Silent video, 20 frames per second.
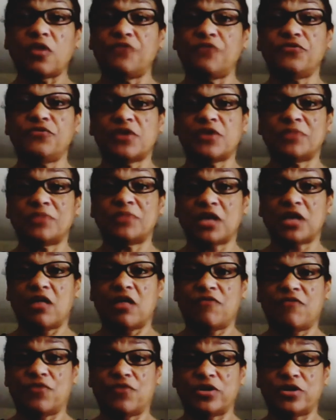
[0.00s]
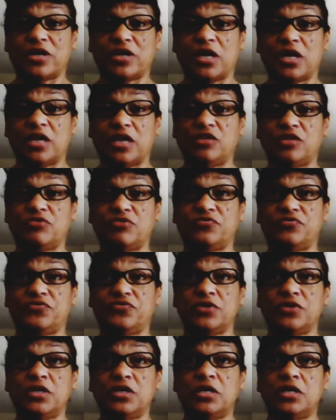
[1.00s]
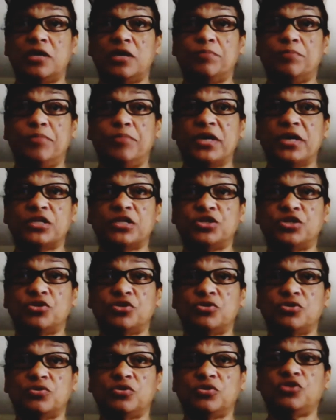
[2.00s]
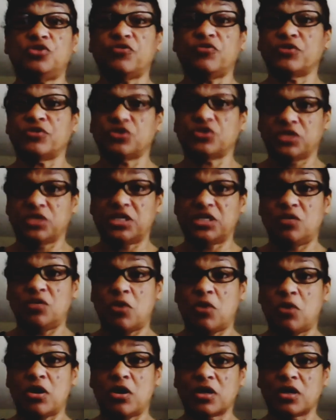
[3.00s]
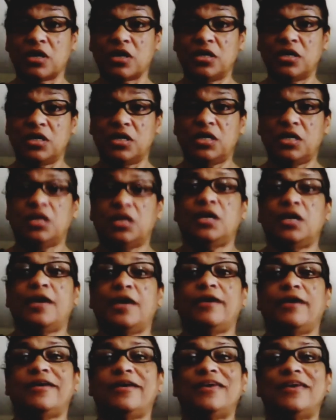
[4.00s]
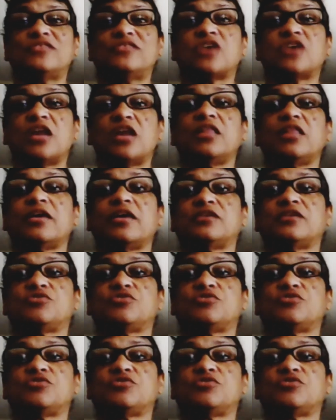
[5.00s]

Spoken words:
you've come to California and you've been to Universal City Walk. It's kind of like a